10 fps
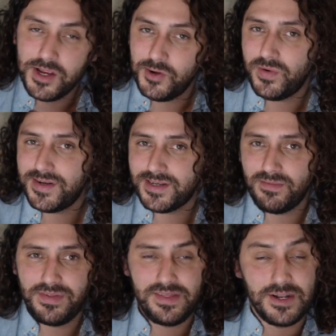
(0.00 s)
you want
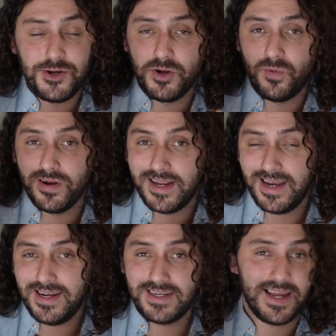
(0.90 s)
something that you can wear
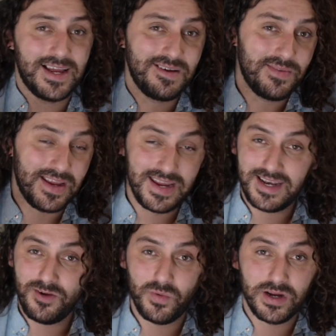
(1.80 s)
anytime,
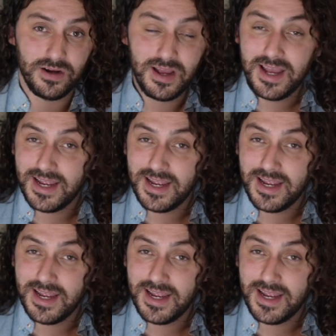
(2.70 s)
anywhere,